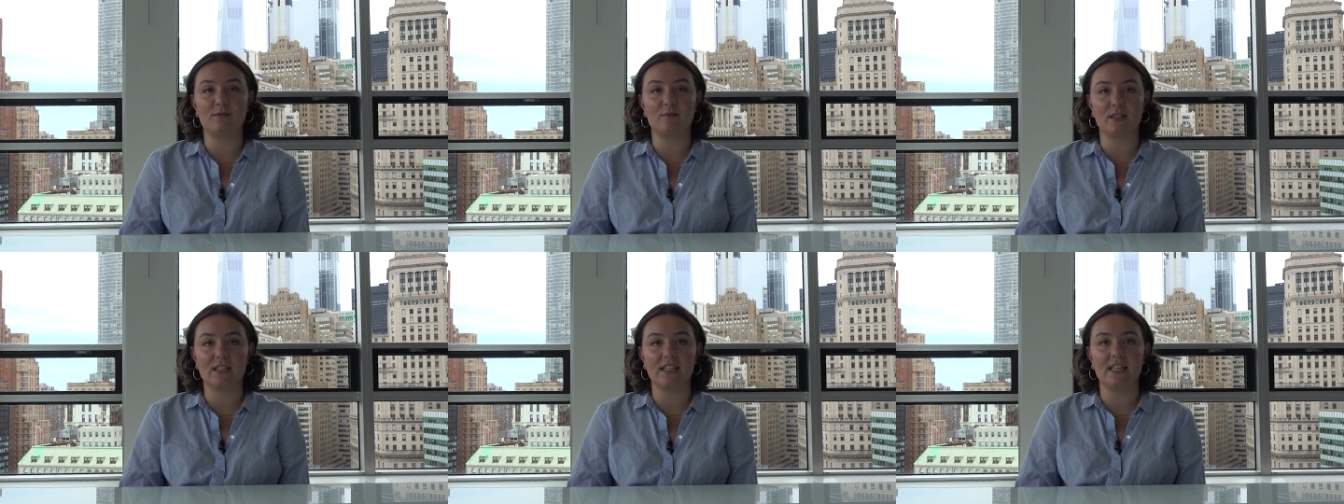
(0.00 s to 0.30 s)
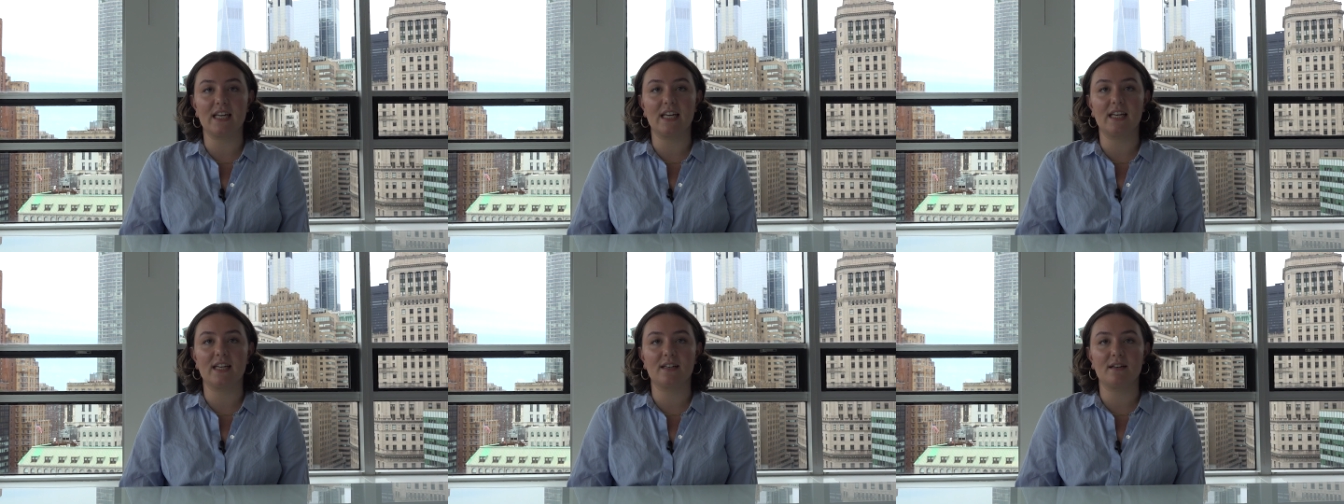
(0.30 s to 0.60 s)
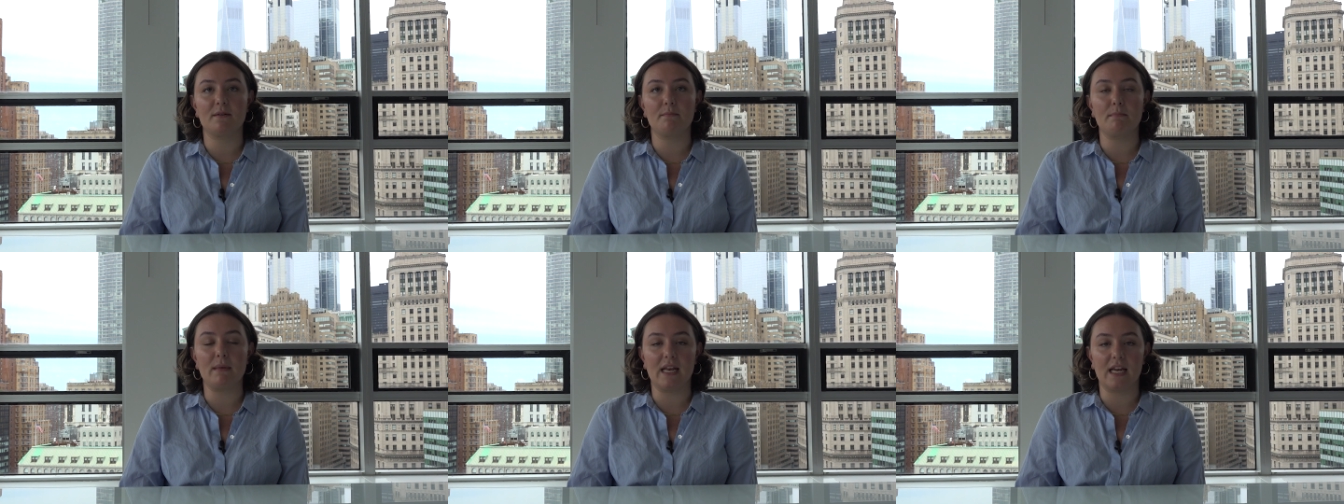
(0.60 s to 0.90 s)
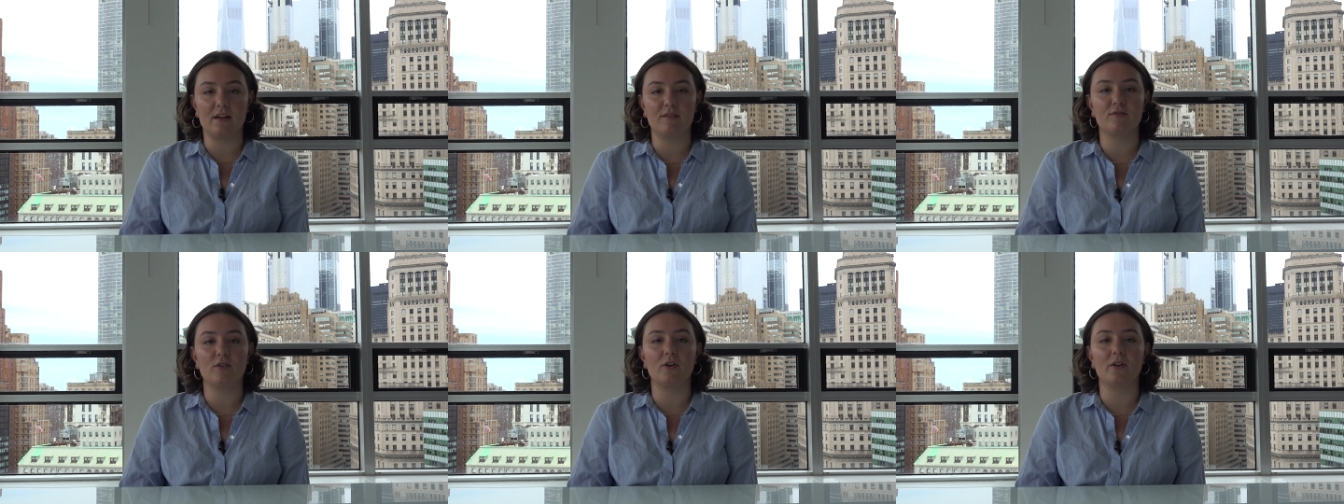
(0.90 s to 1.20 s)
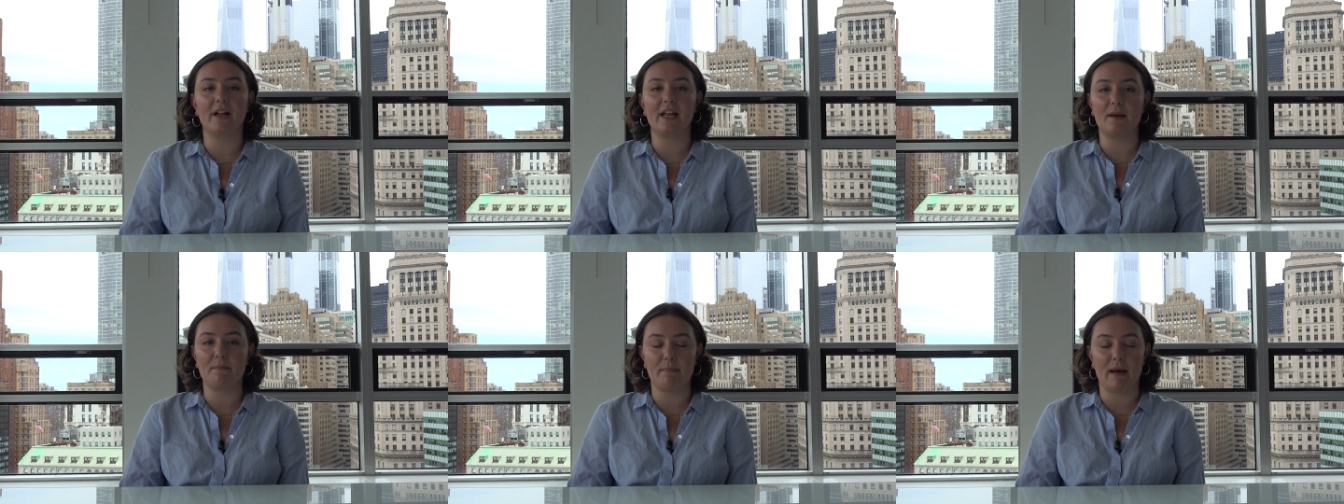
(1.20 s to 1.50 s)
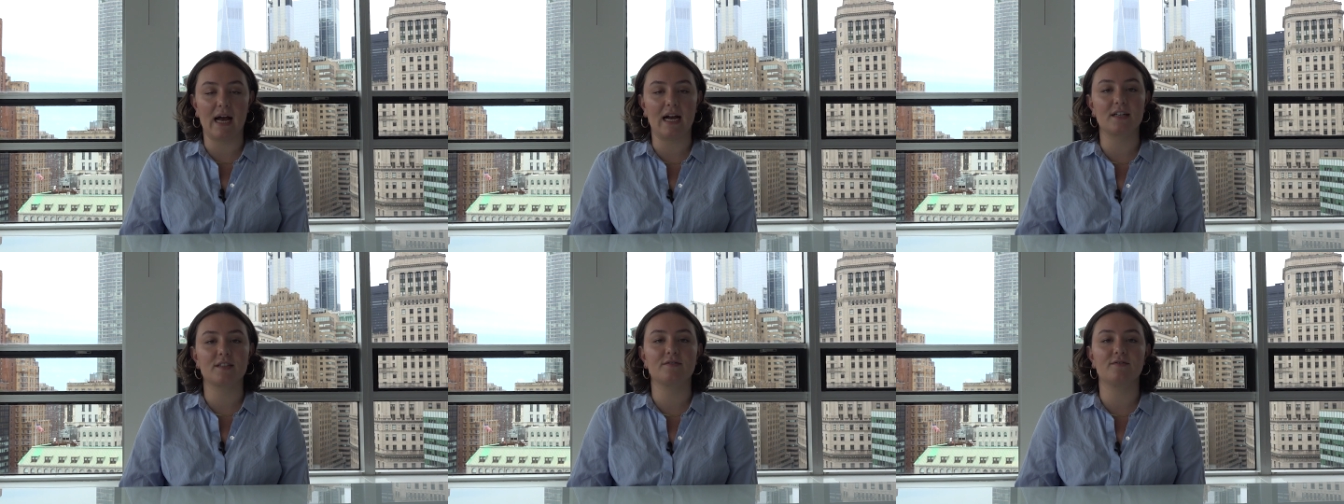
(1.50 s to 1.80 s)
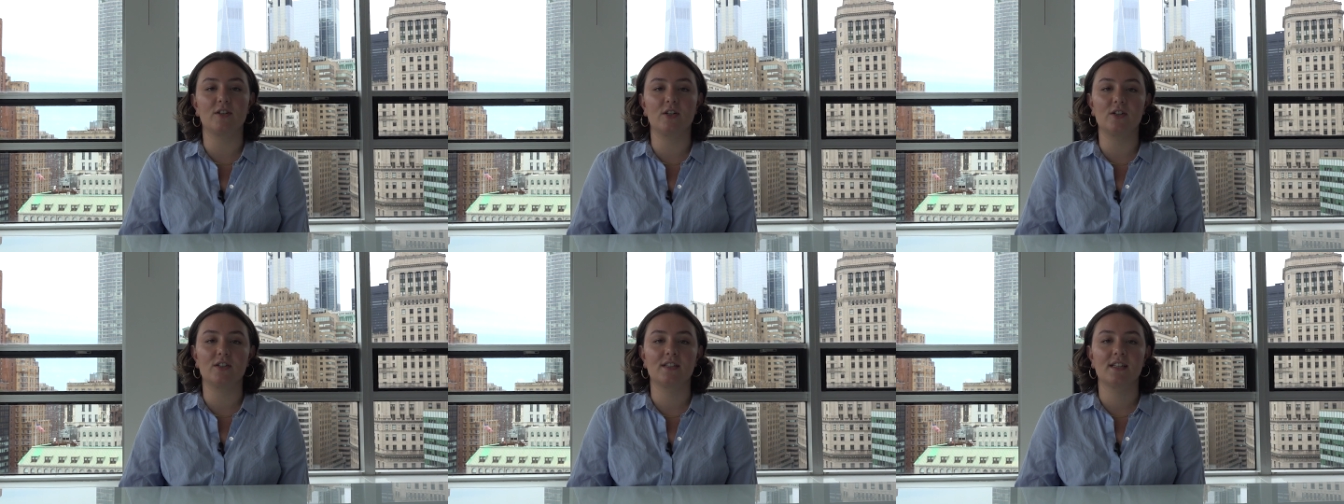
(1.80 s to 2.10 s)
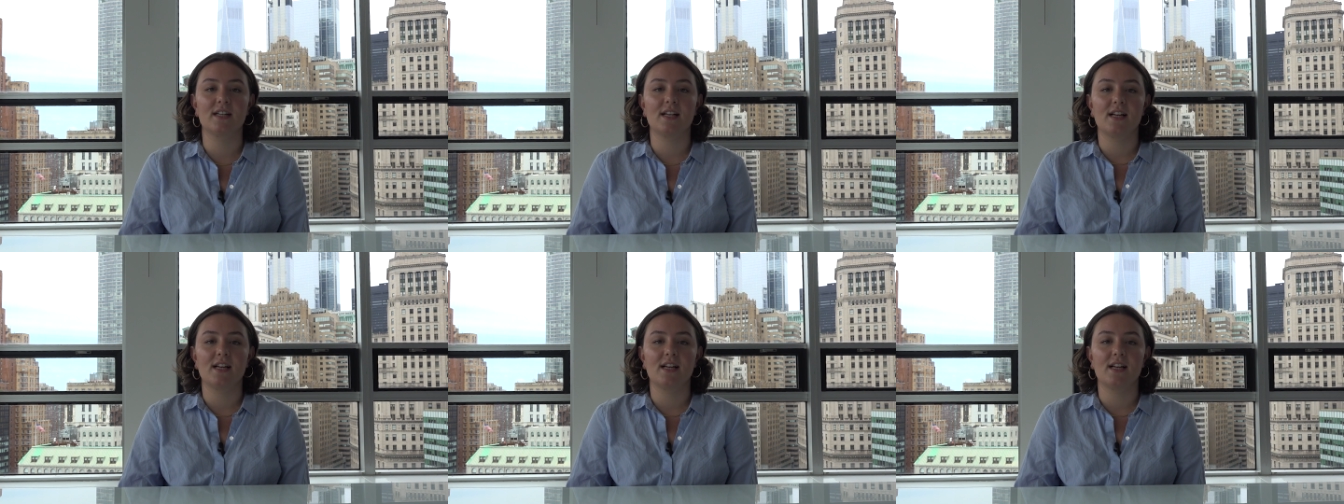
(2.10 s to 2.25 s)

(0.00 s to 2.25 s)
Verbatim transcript: really meaningful and impactful.